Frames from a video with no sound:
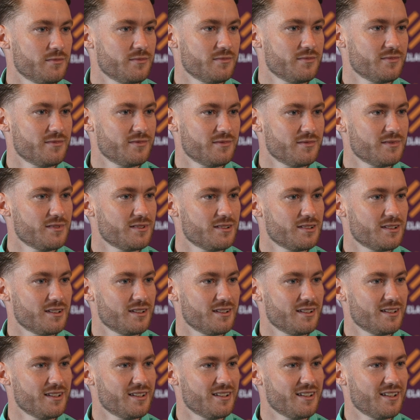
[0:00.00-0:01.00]
you're in
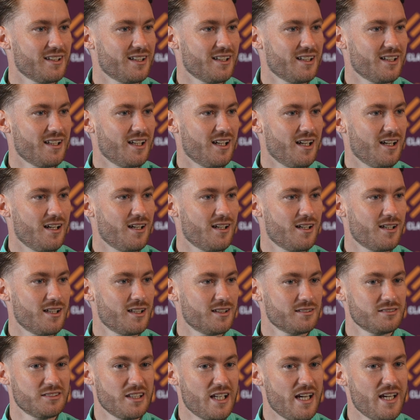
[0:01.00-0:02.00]
favour of it?
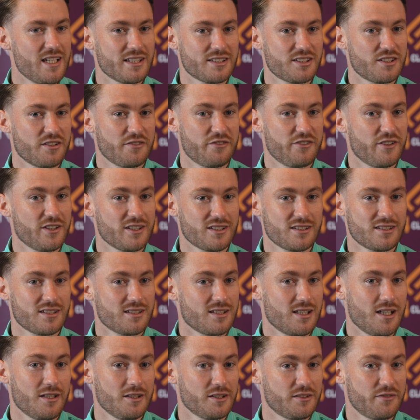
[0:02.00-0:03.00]
Or? Yeah, it's the
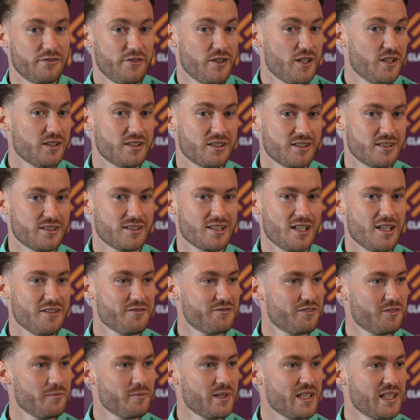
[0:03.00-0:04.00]
first
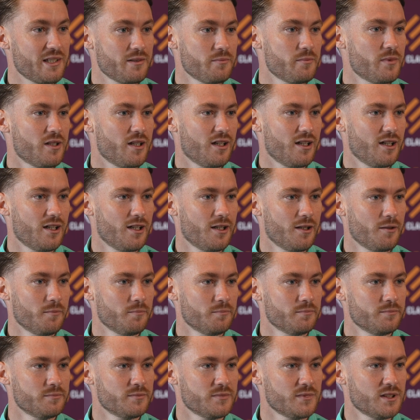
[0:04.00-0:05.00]
time for me.
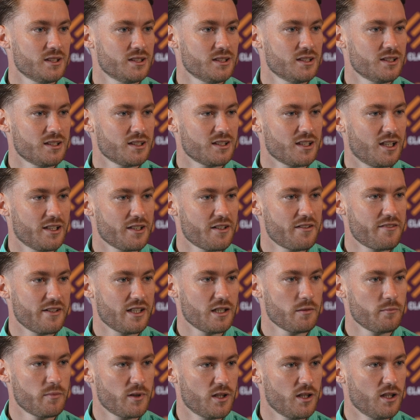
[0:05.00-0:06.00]
Kind of
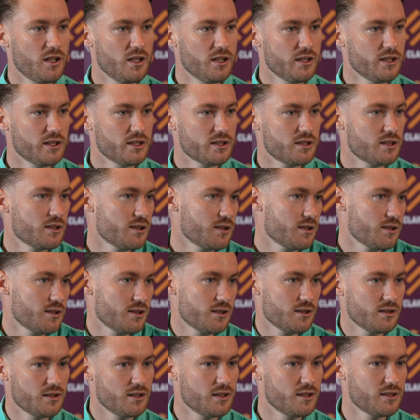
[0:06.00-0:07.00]
thing, but
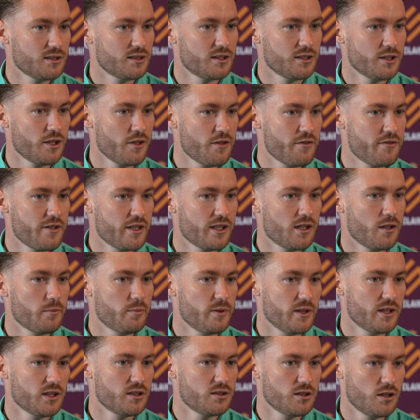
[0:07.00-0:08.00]
it's a known thing
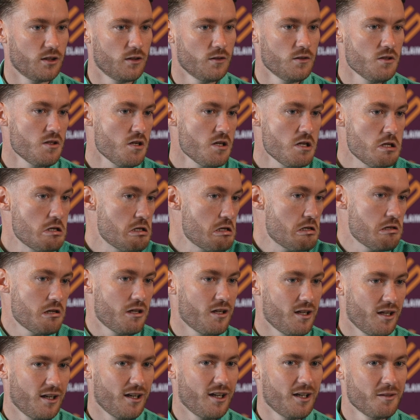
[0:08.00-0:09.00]
up here, so
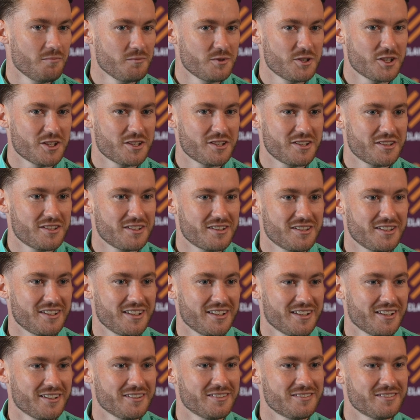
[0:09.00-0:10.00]
I'm just,
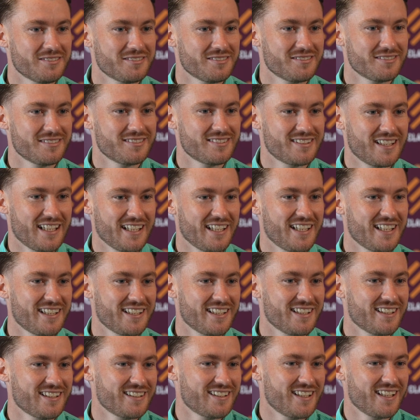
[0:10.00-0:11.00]
you know,
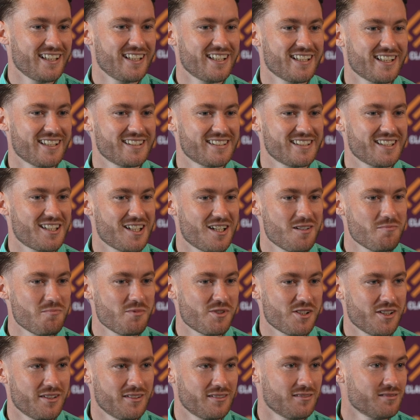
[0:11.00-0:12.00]
taking it as it
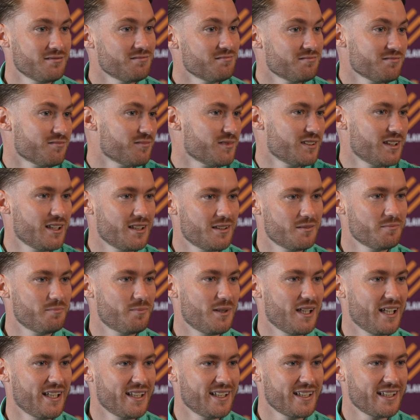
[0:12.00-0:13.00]
comes and yeah,
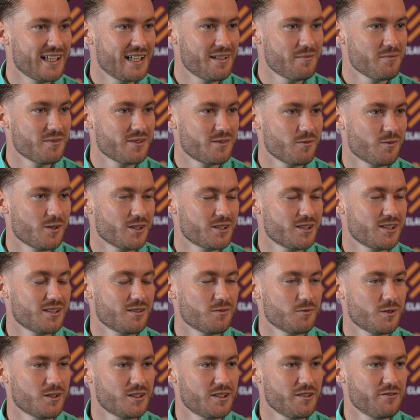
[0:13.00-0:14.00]
playing the games
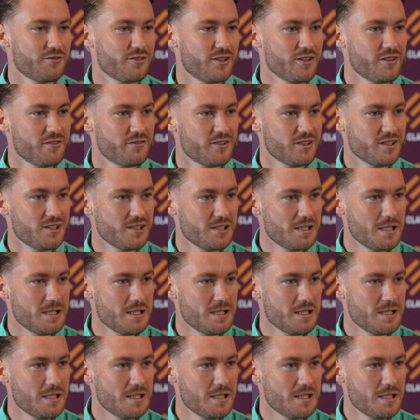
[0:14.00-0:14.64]
what's in front of us.